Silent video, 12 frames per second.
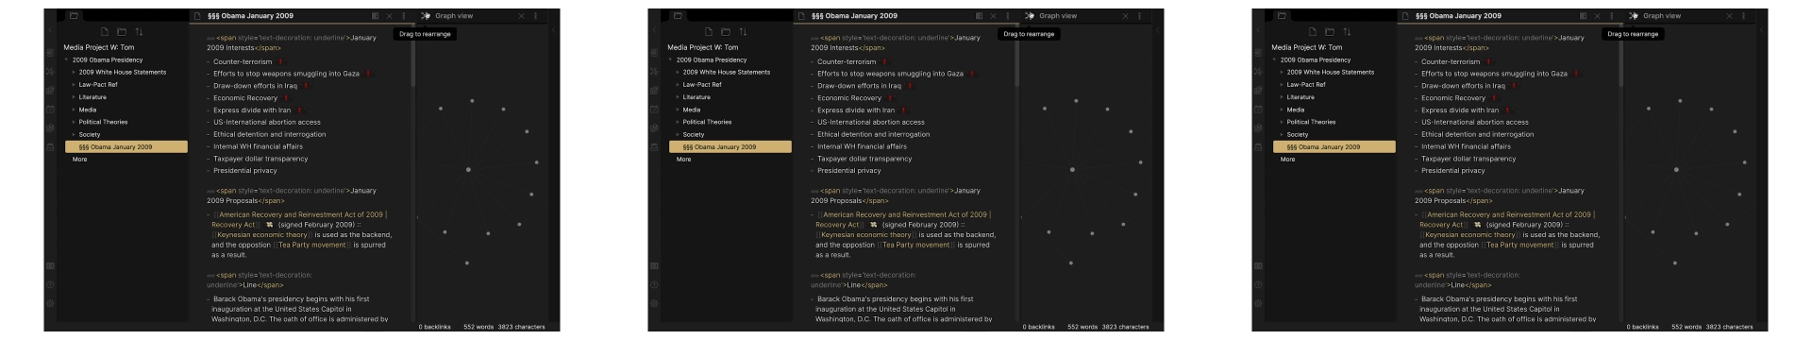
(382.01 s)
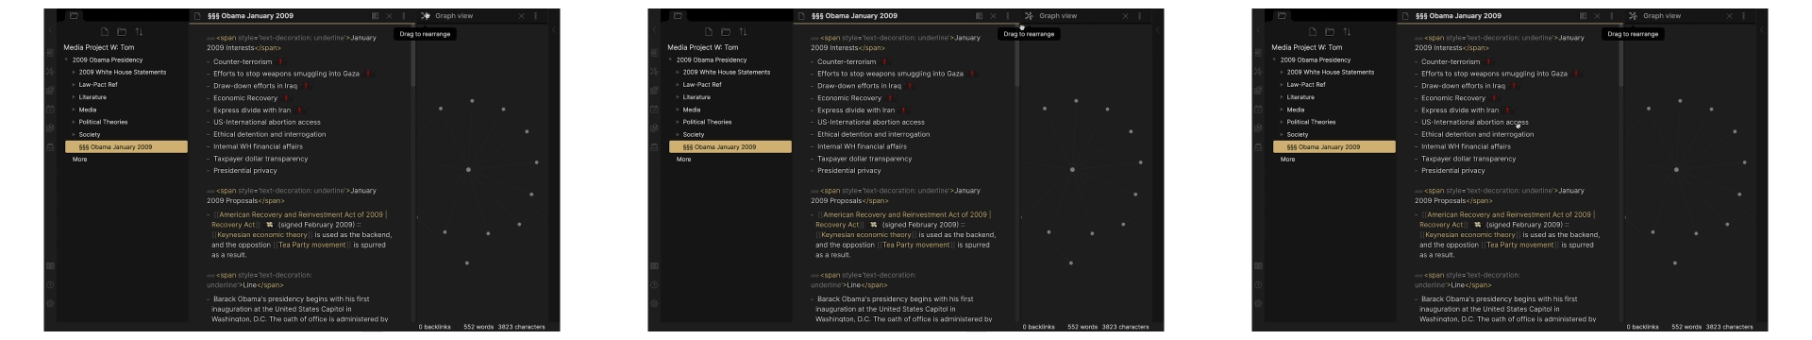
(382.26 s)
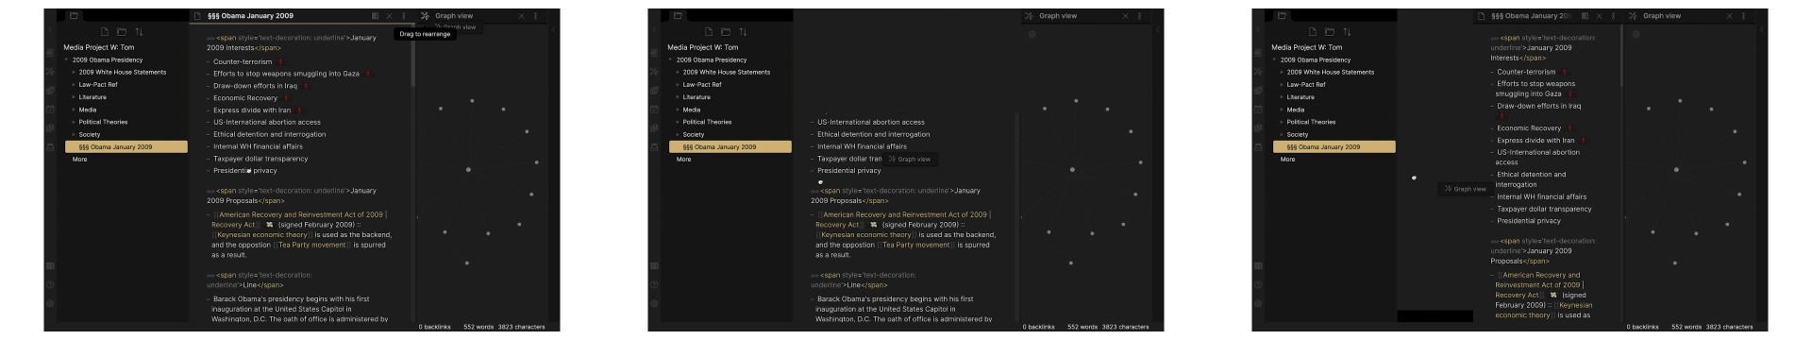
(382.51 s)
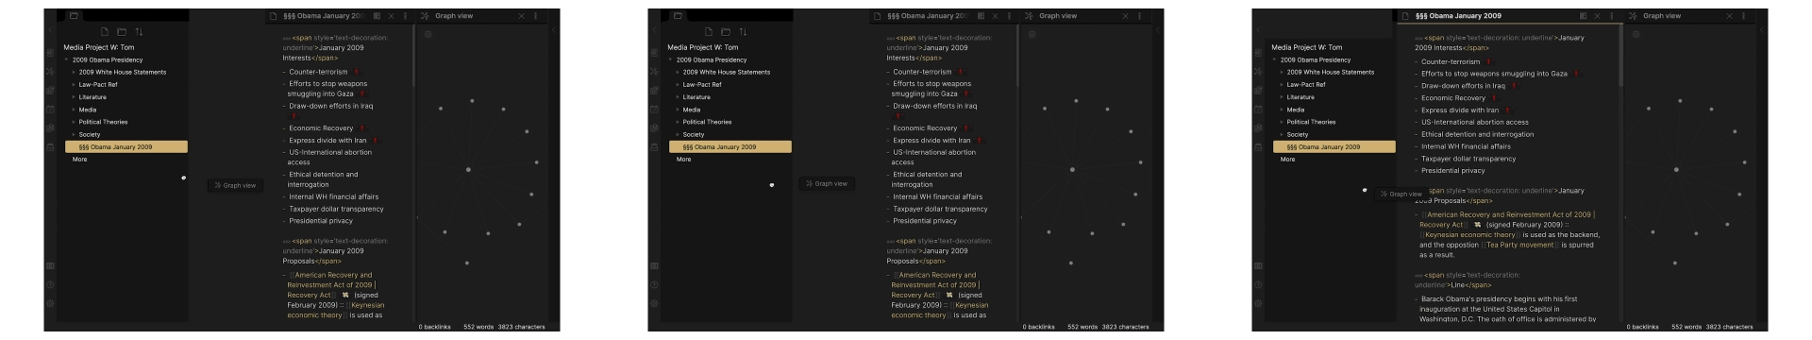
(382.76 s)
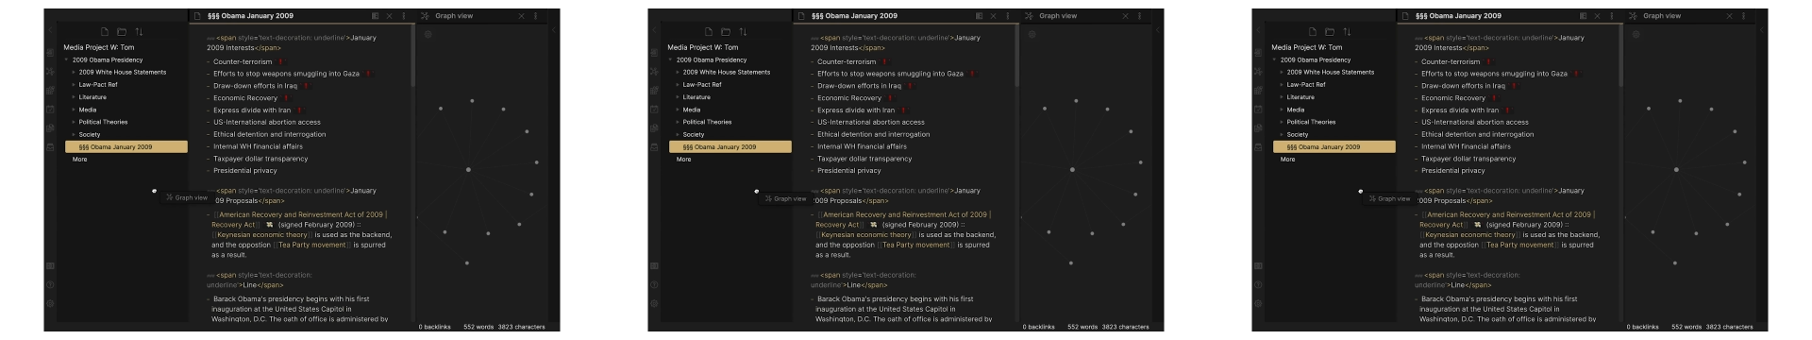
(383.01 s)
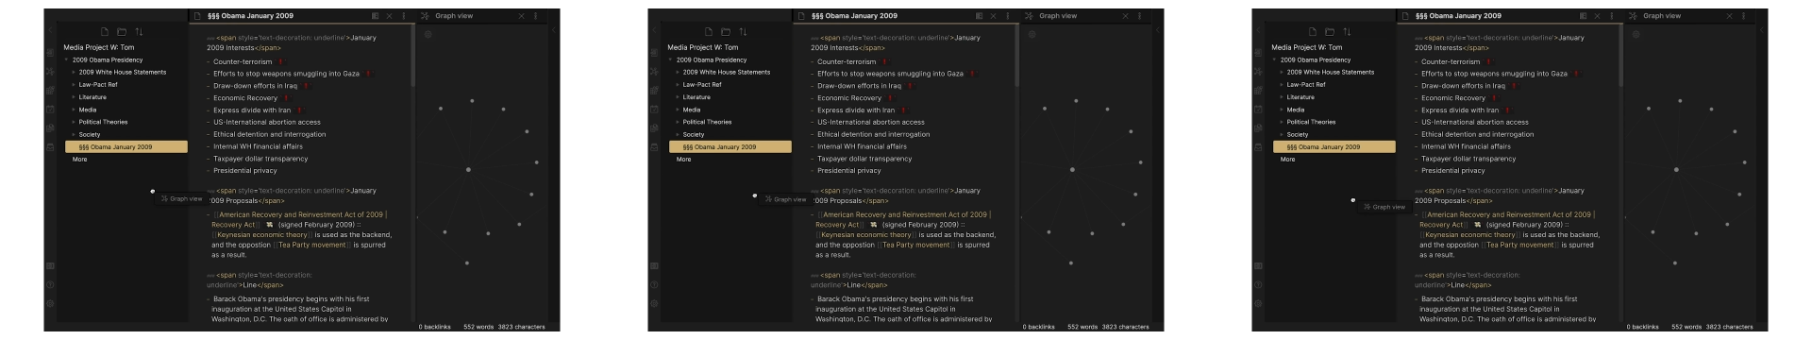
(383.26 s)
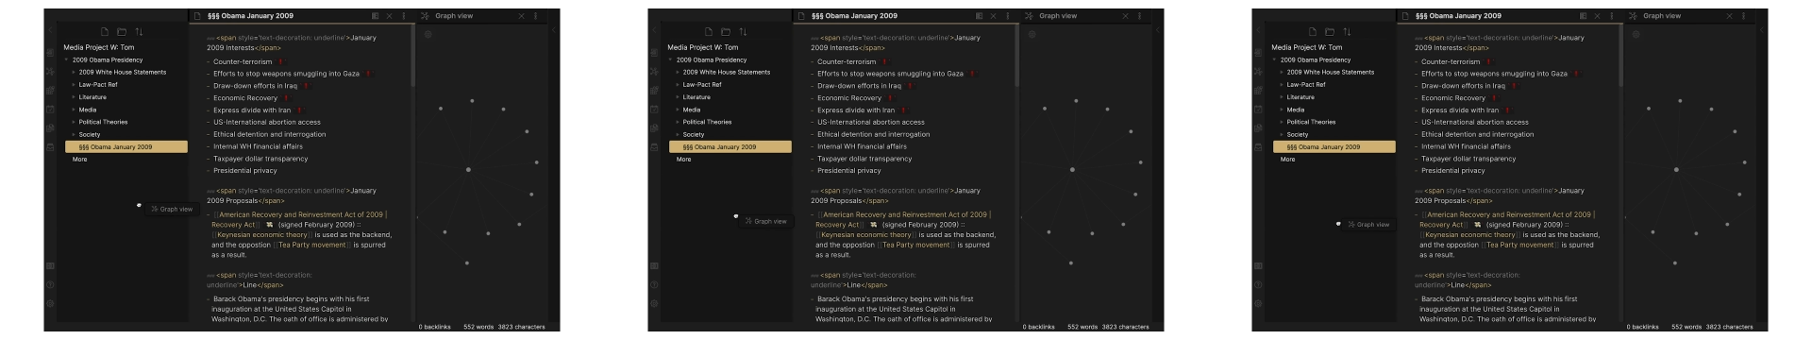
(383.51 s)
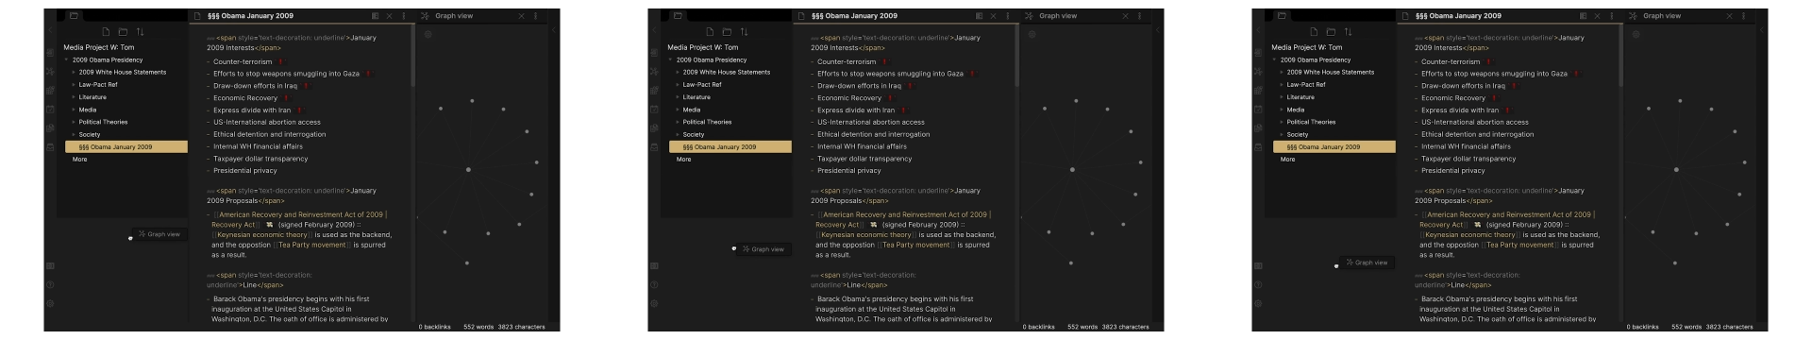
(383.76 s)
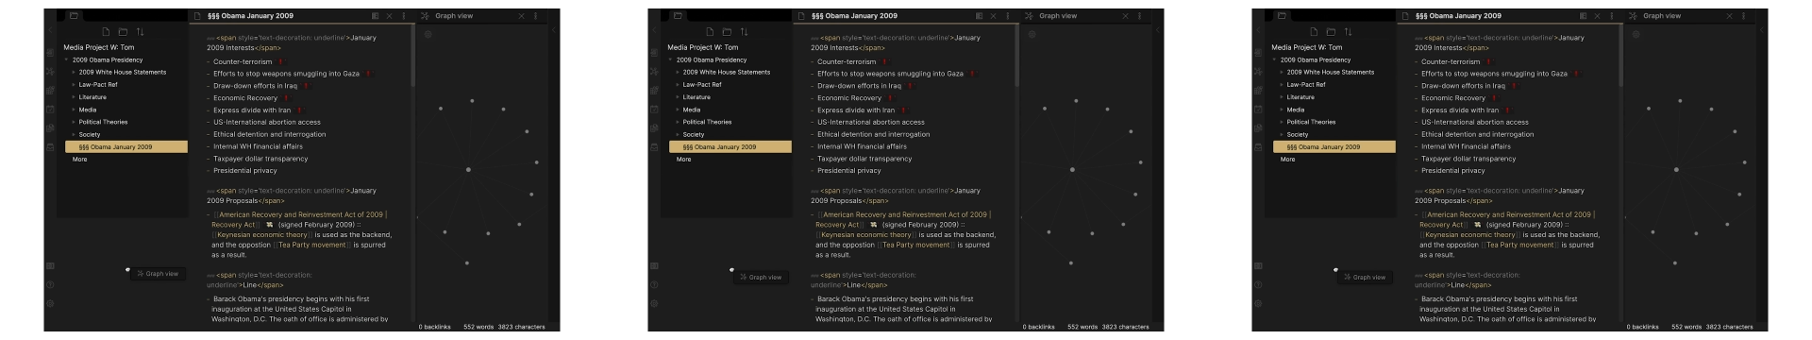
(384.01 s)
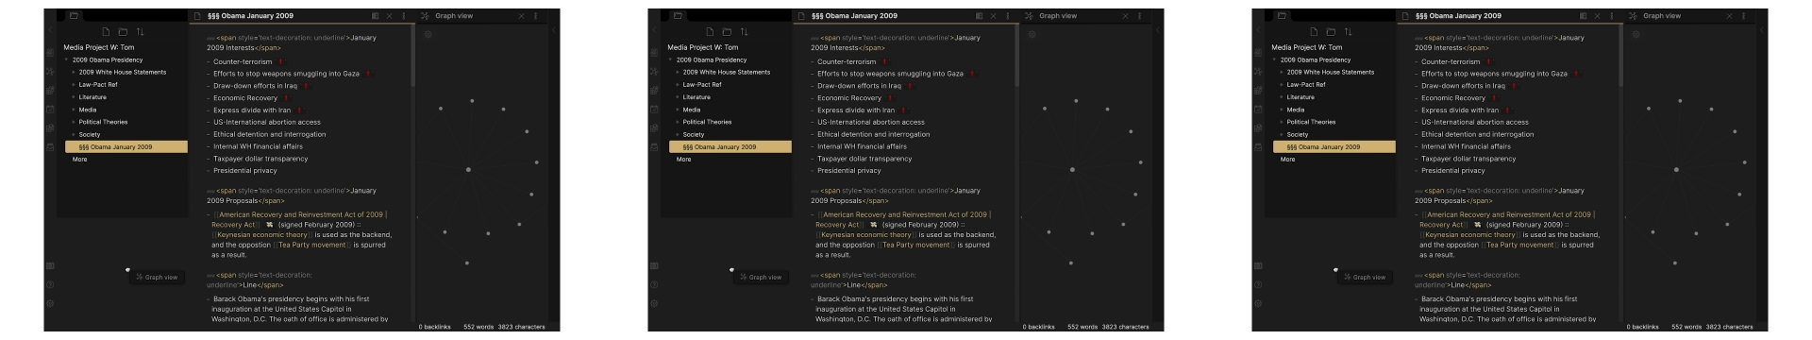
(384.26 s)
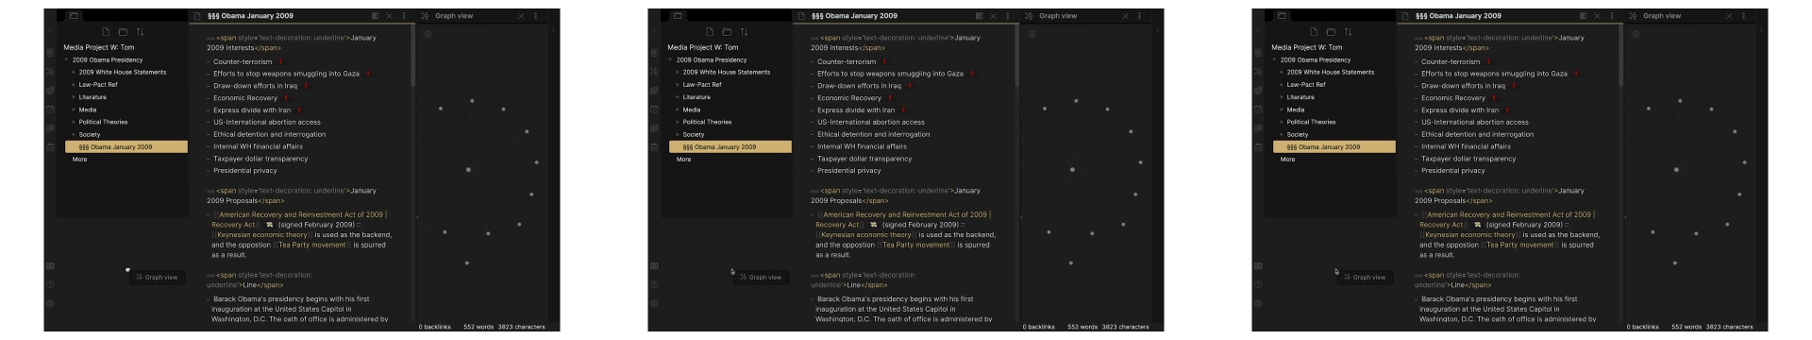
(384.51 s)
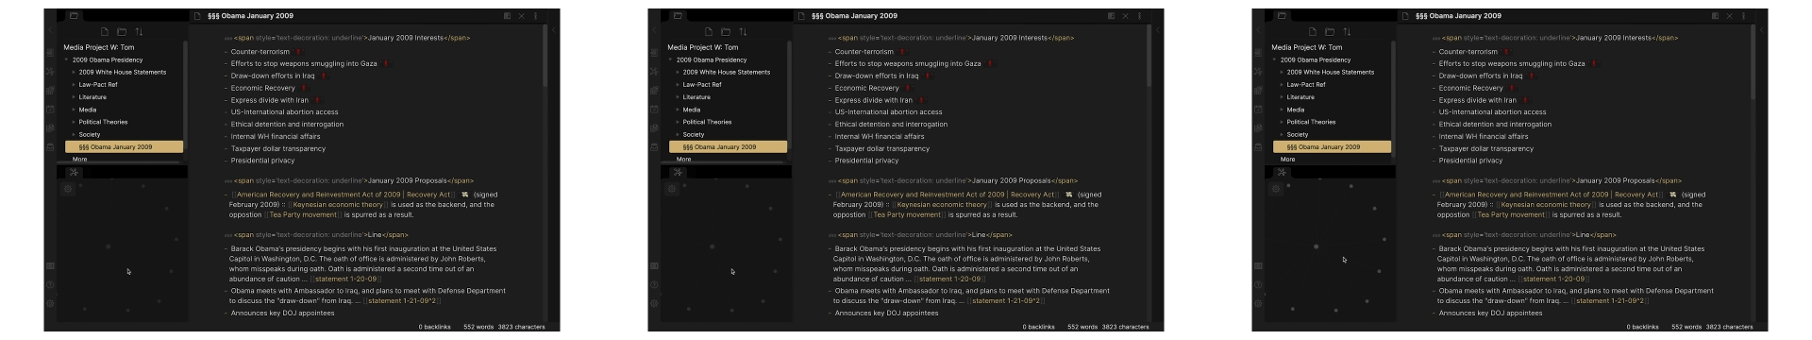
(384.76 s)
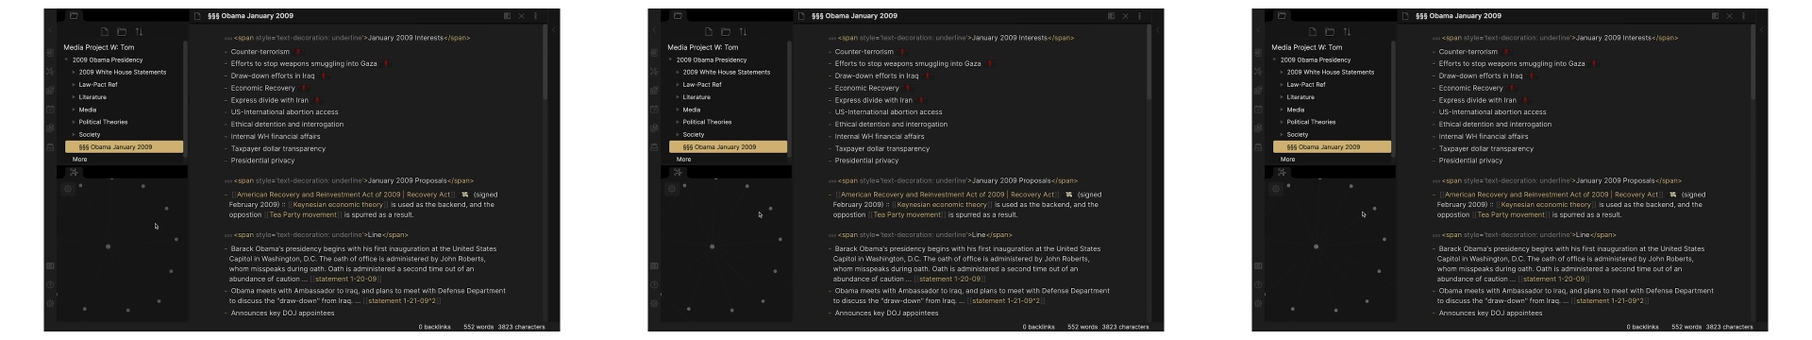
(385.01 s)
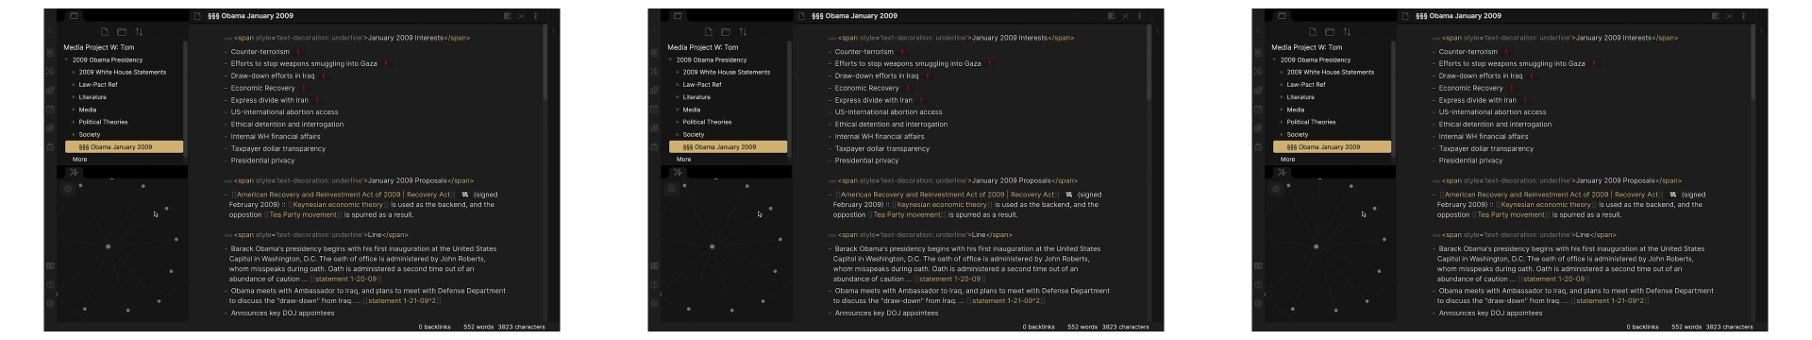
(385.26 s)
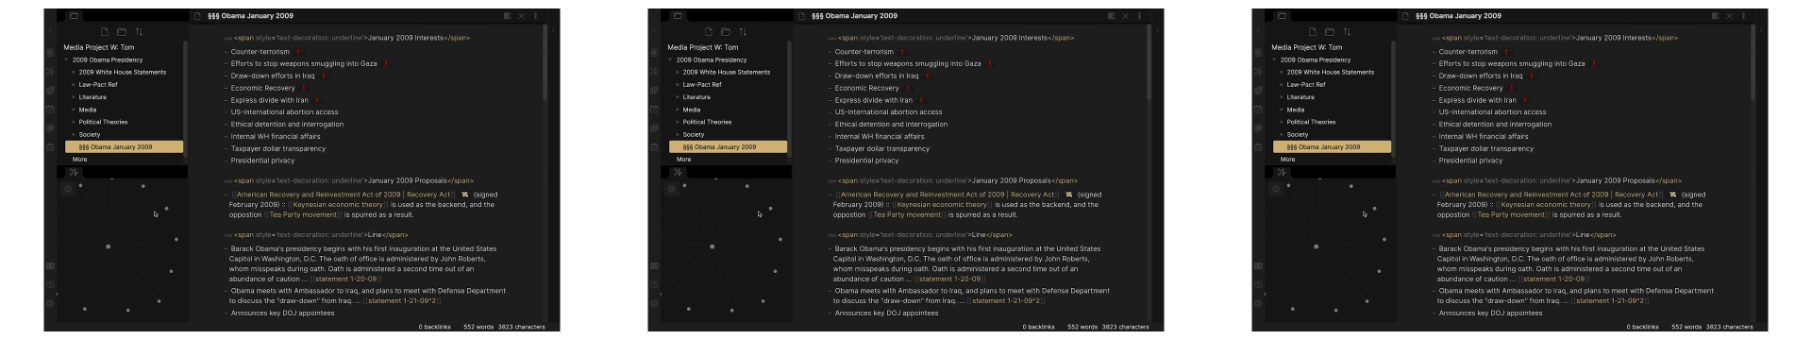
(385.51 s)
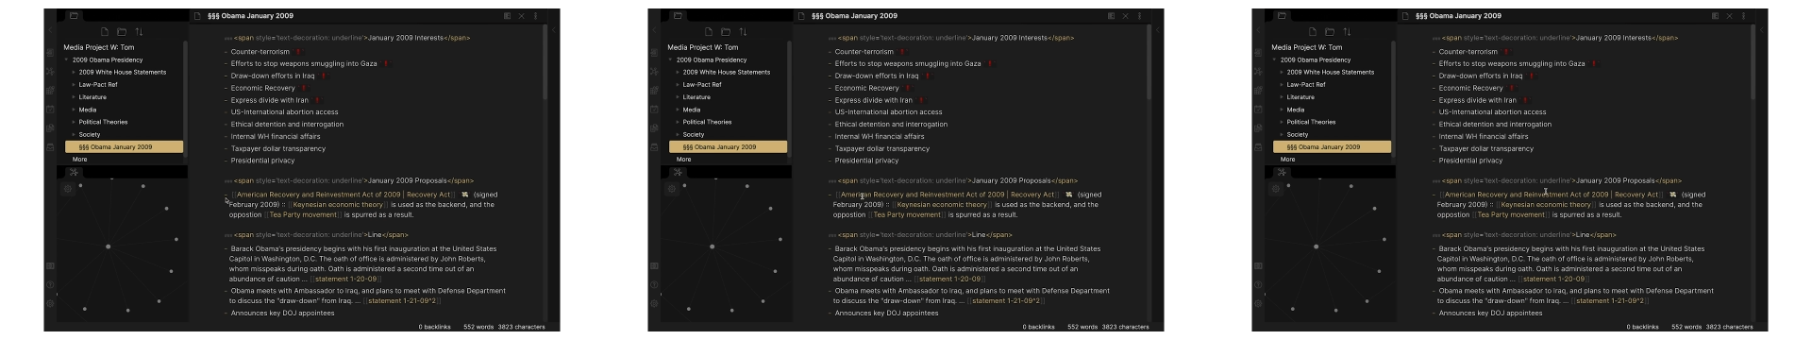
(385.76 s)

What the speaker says: [unreadable: no face in view]